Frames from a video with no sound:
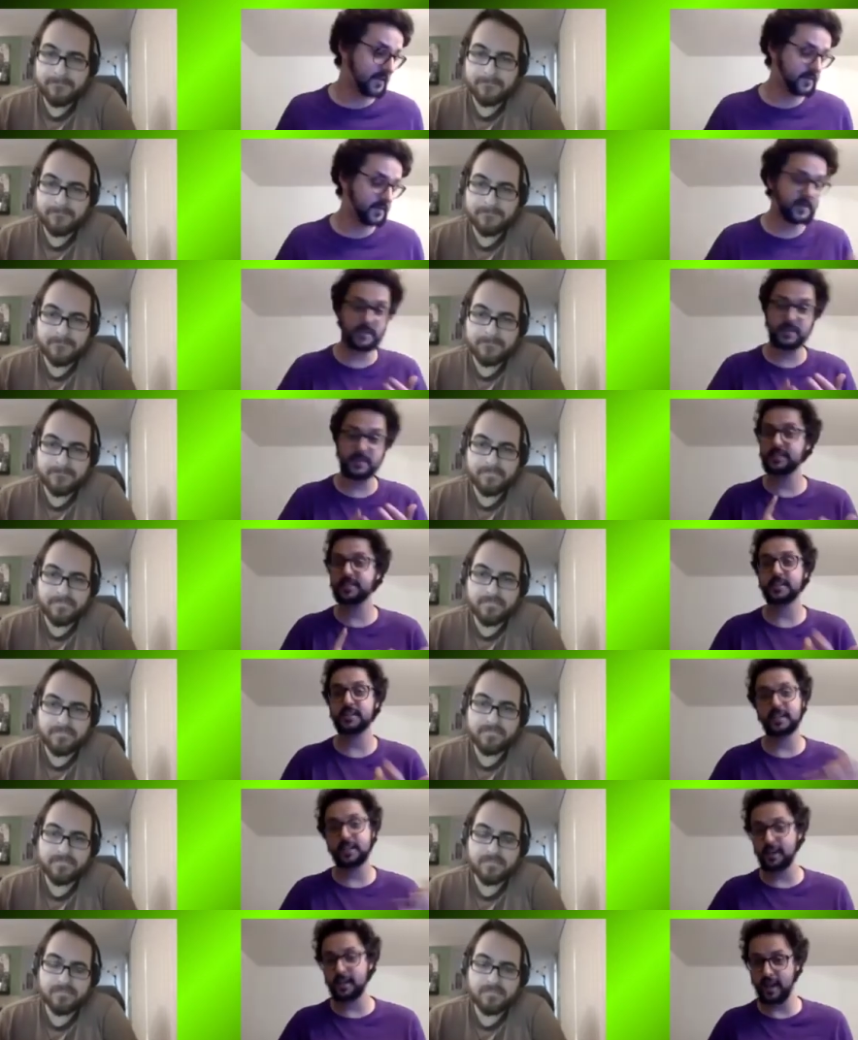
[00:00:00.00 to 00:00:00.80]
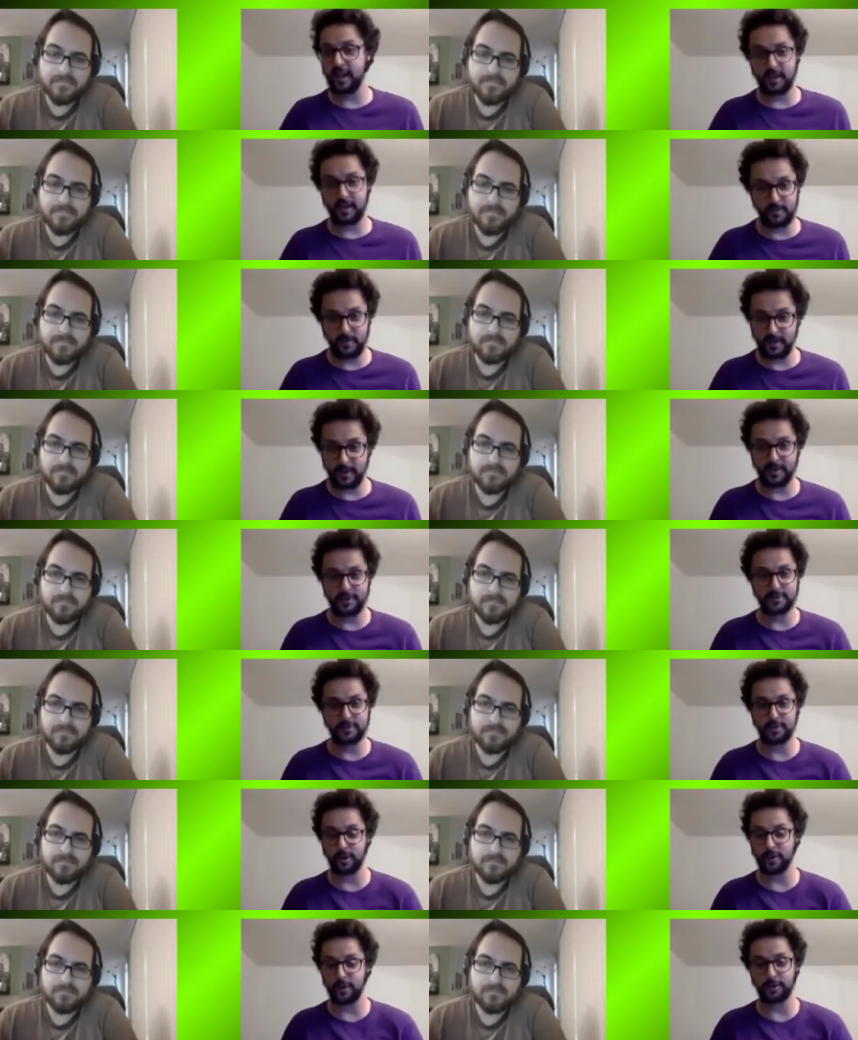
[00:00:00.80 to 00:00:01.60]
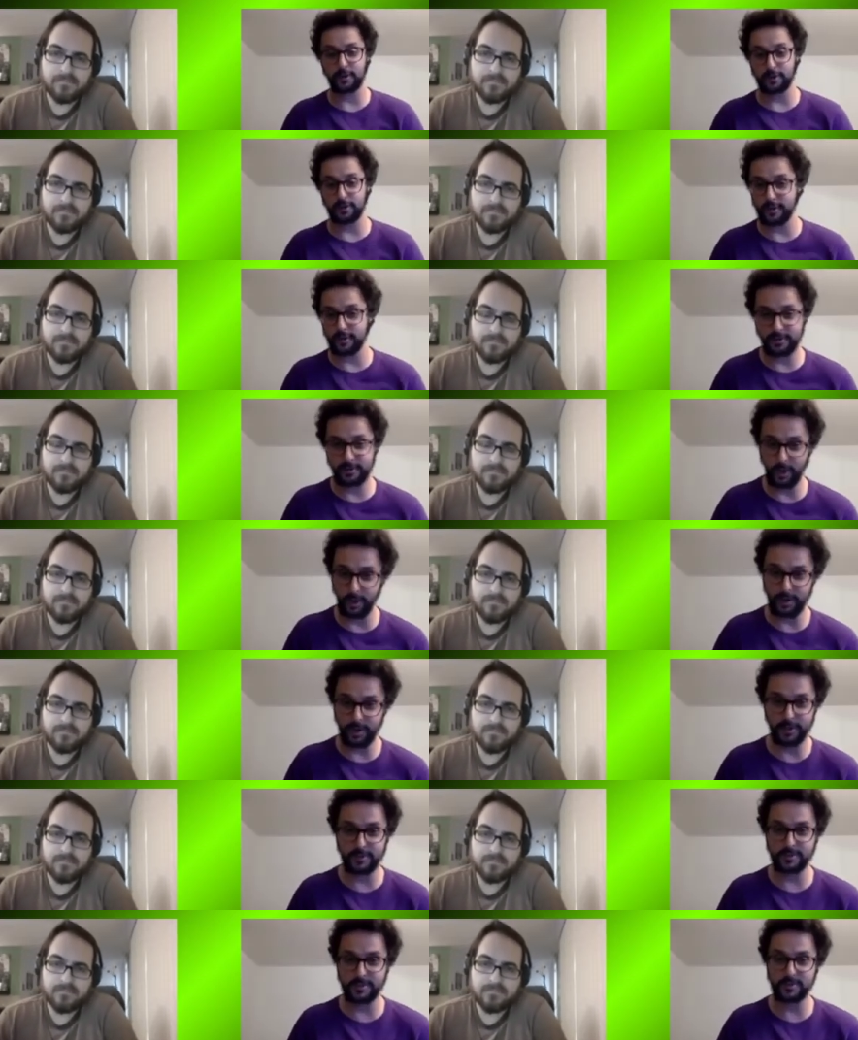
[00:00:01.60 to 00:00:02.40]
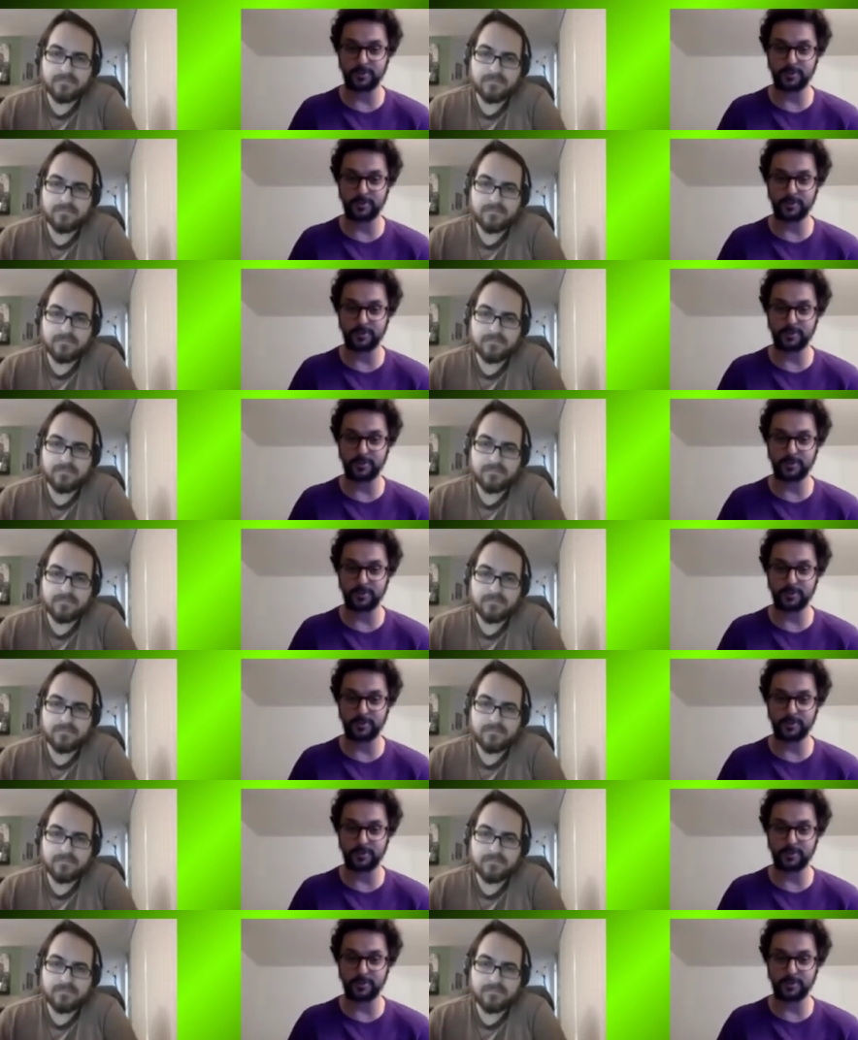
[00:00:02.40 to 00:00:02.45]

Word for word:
Speaker 1: haven't even seen an animated turtle in a target